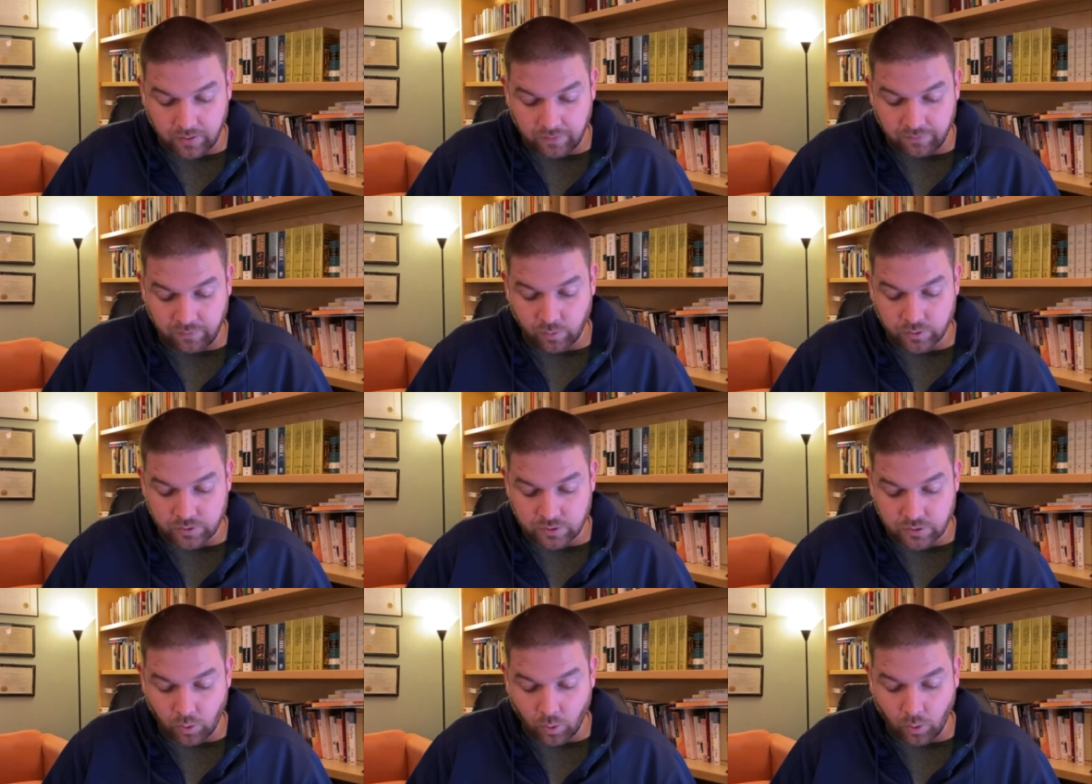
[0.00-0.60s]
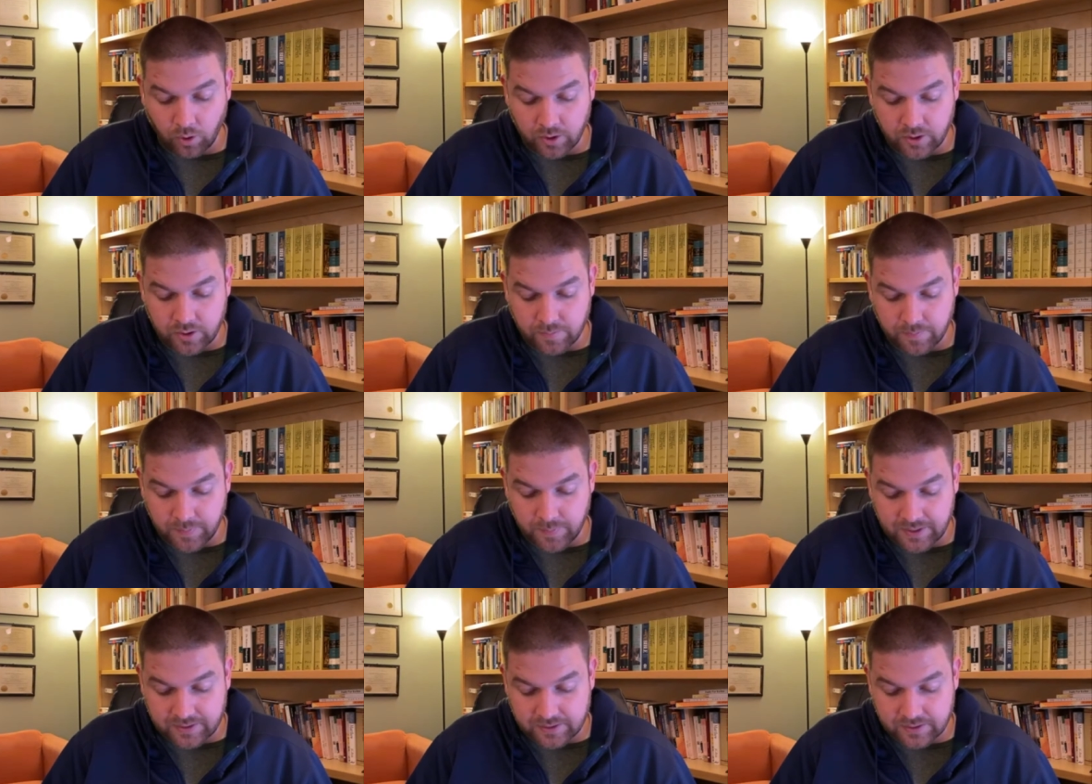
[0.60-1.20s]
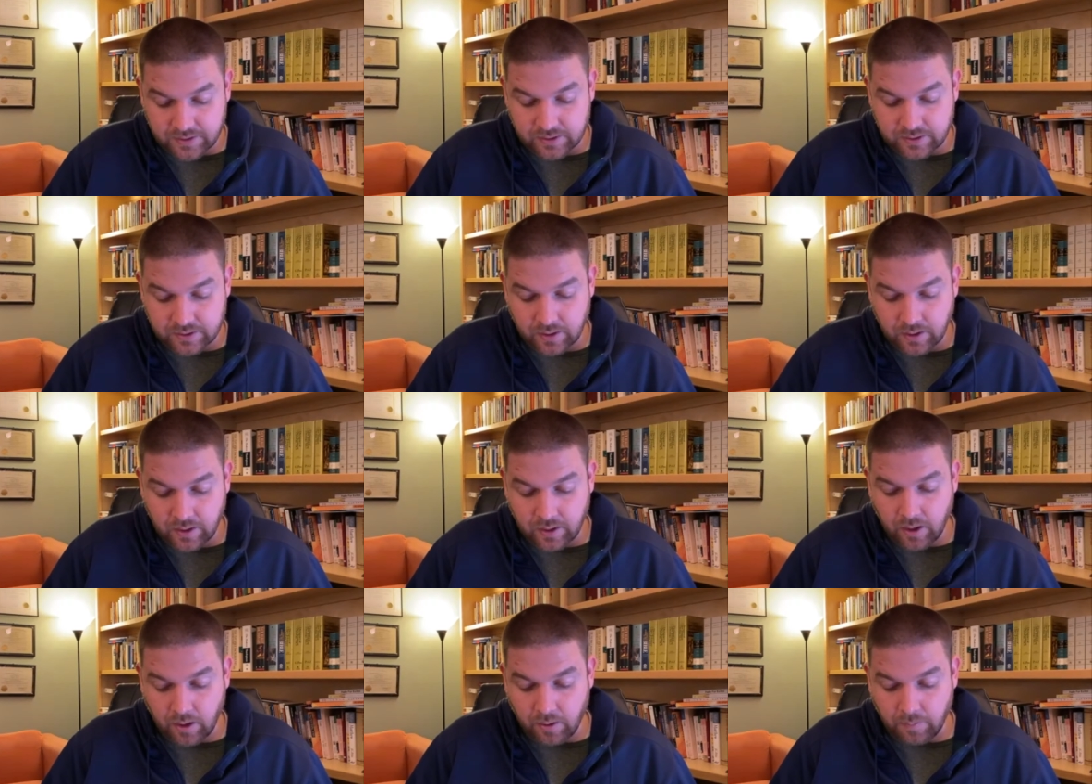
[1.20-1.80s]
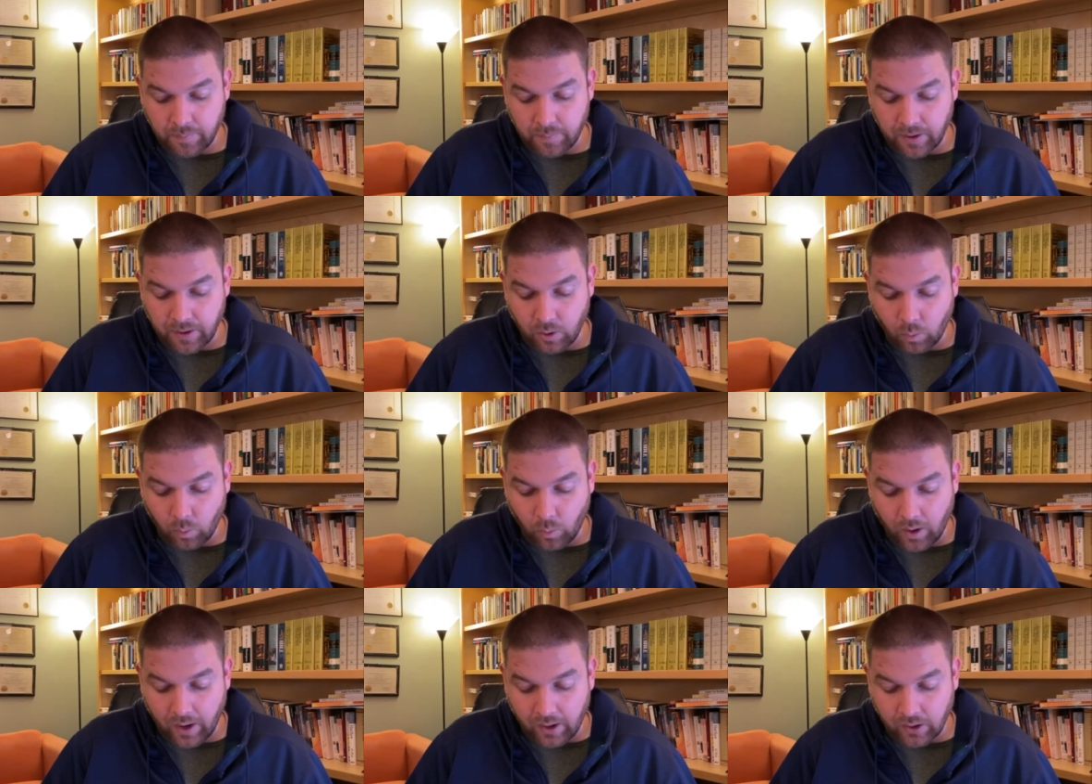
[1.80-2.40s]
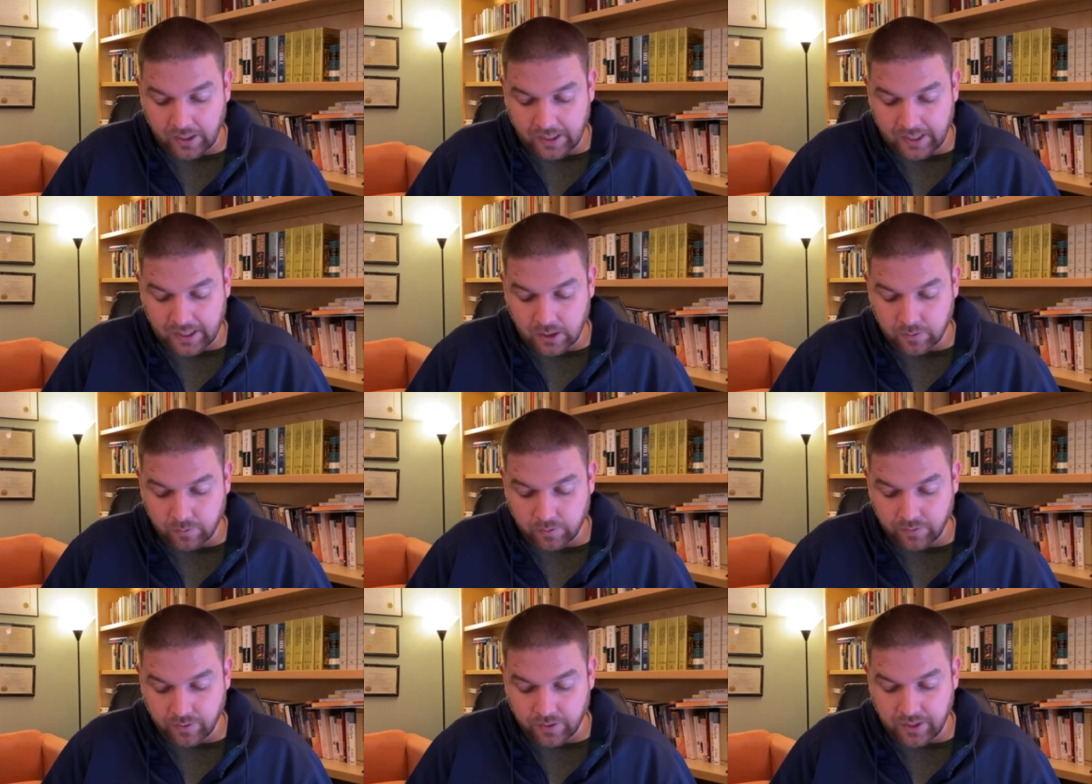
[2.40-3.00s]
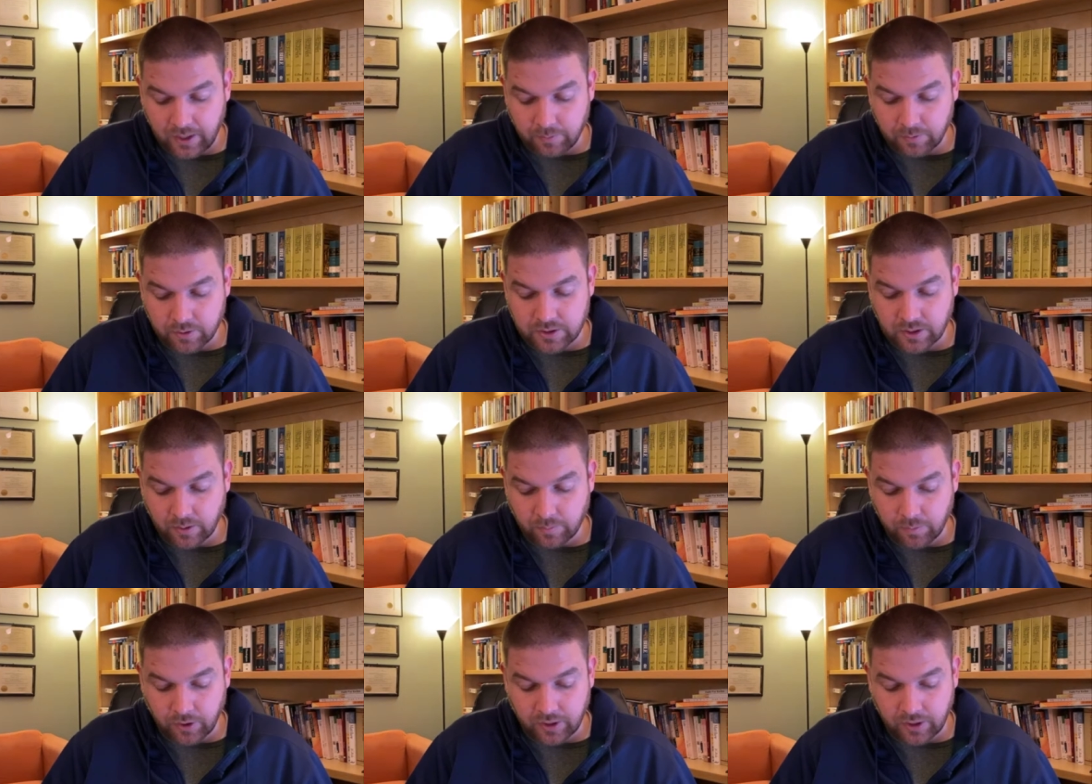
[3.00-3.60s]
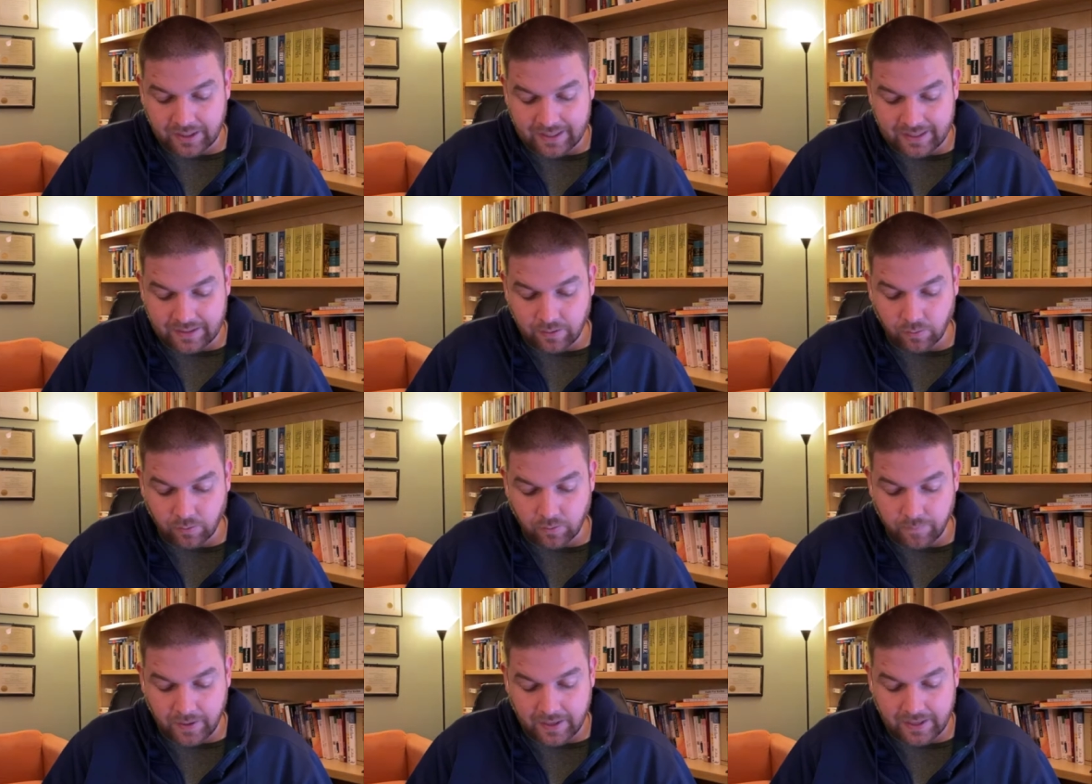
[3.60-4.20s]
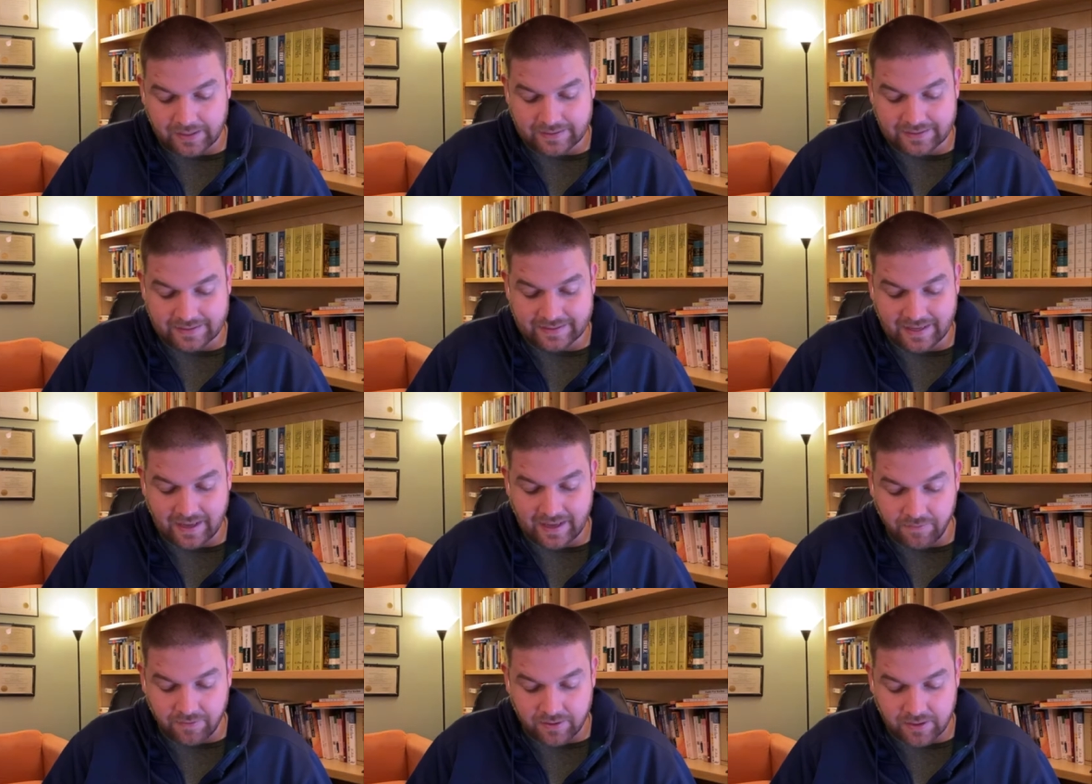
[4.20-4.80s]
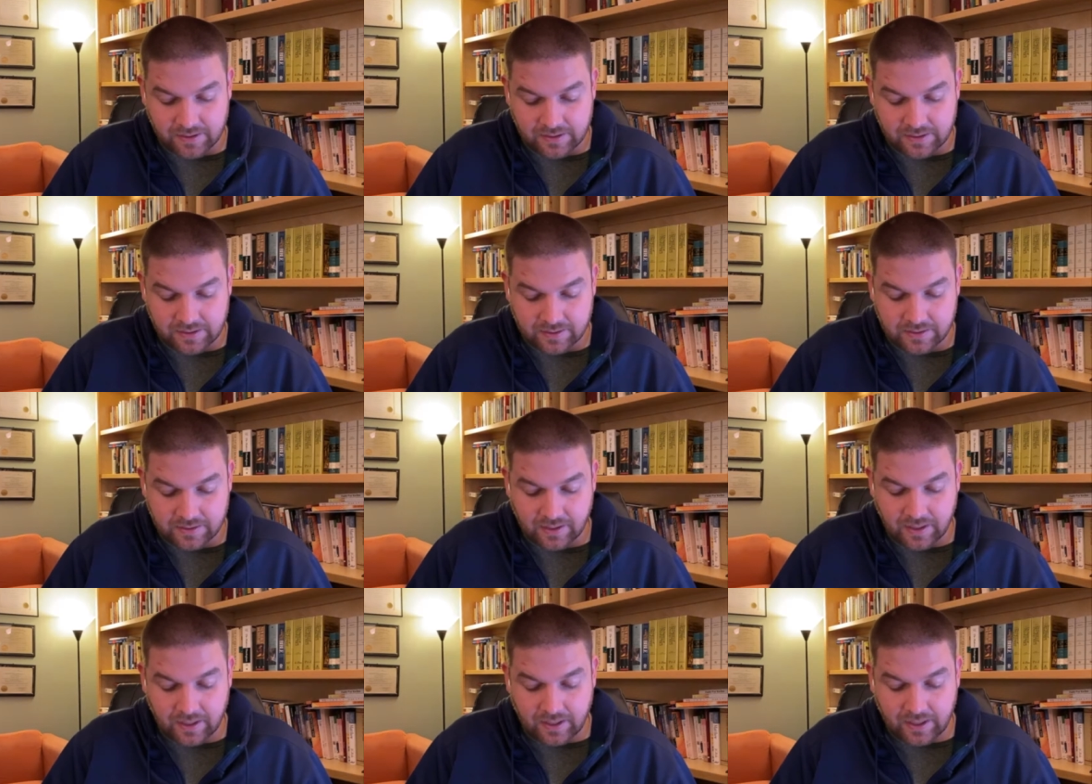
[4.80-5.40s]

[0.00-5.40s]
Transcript: If it was torn to pieces by a wild animal, the neighbor shall bring in the remains as evidence